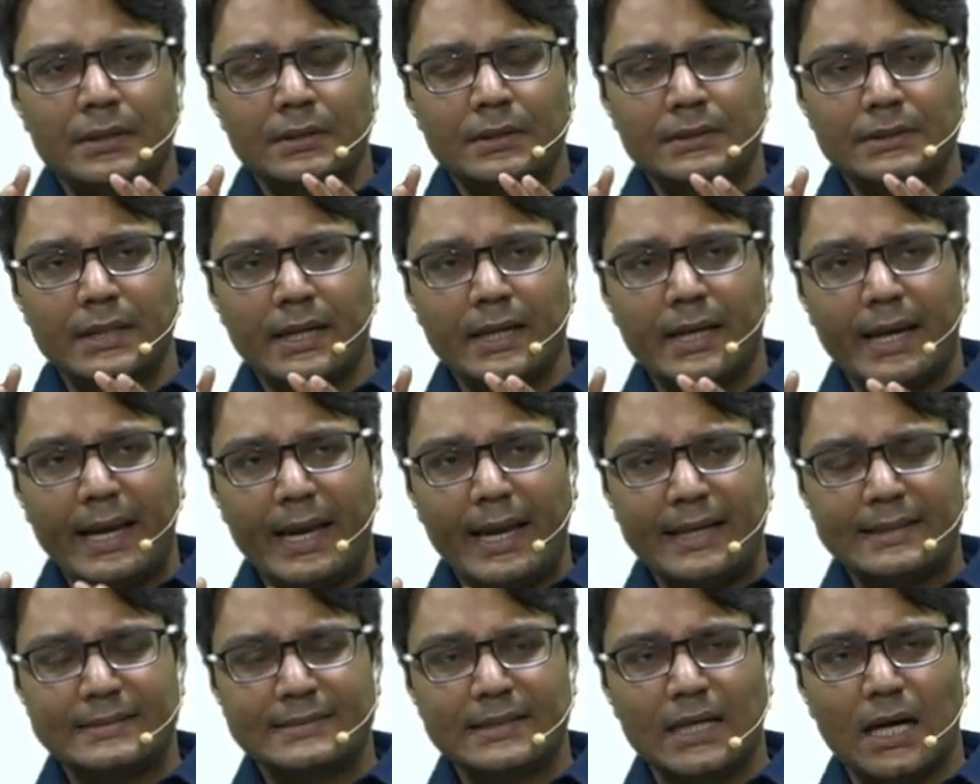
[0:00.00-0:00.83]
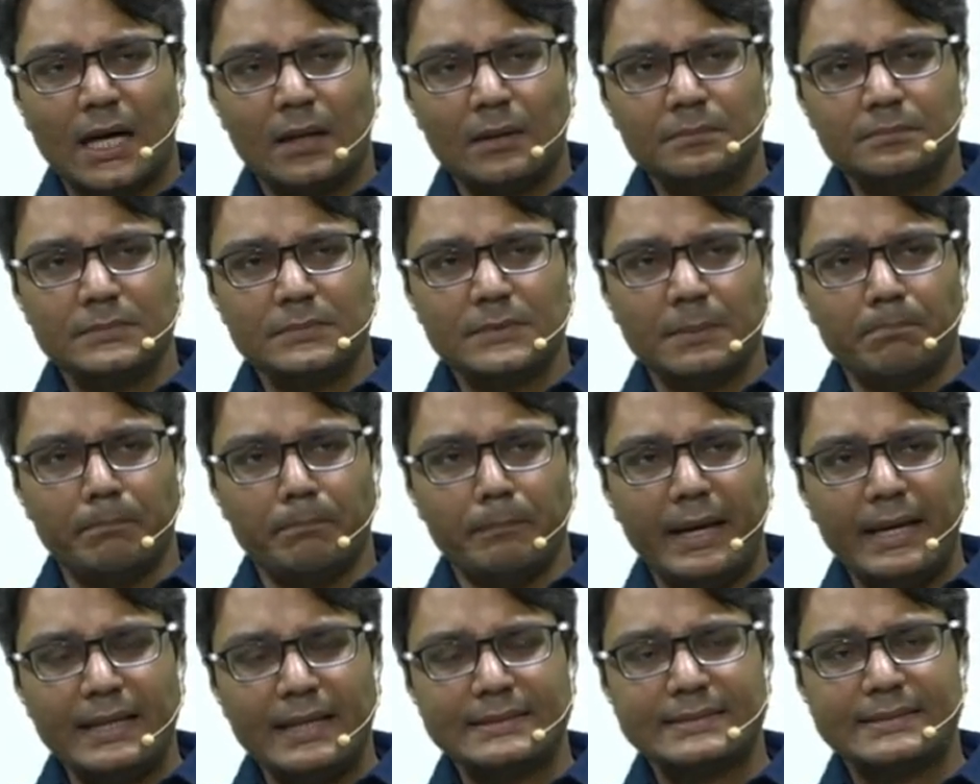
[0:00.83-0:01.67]
the exam, the
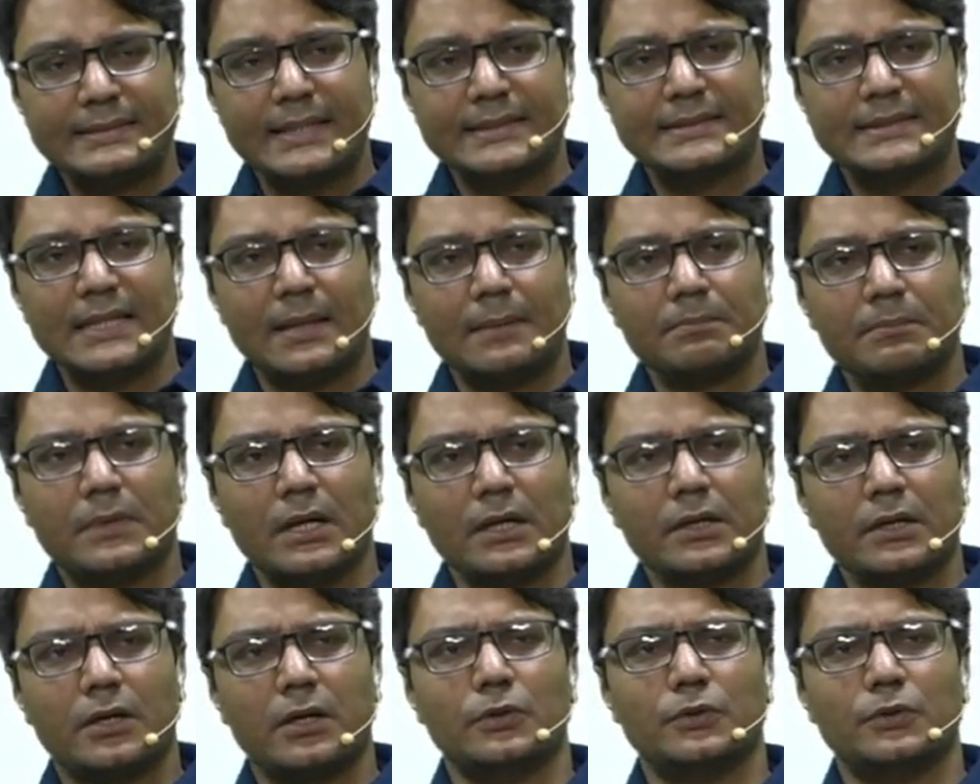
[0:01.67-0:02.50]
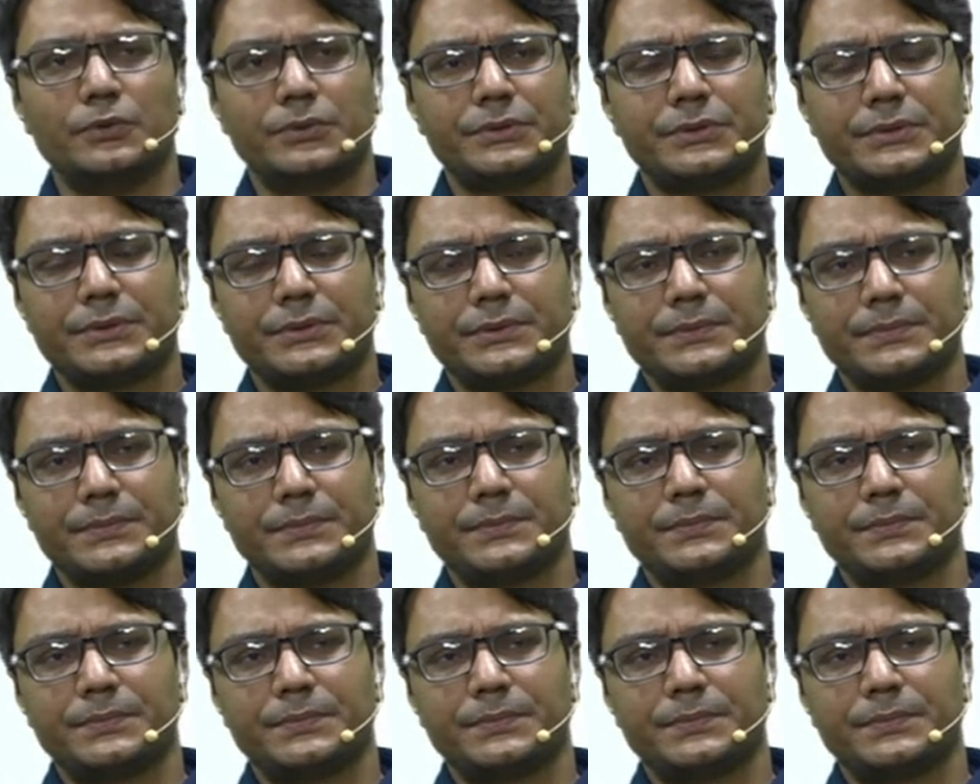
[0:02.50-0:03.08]
mains exam concludes.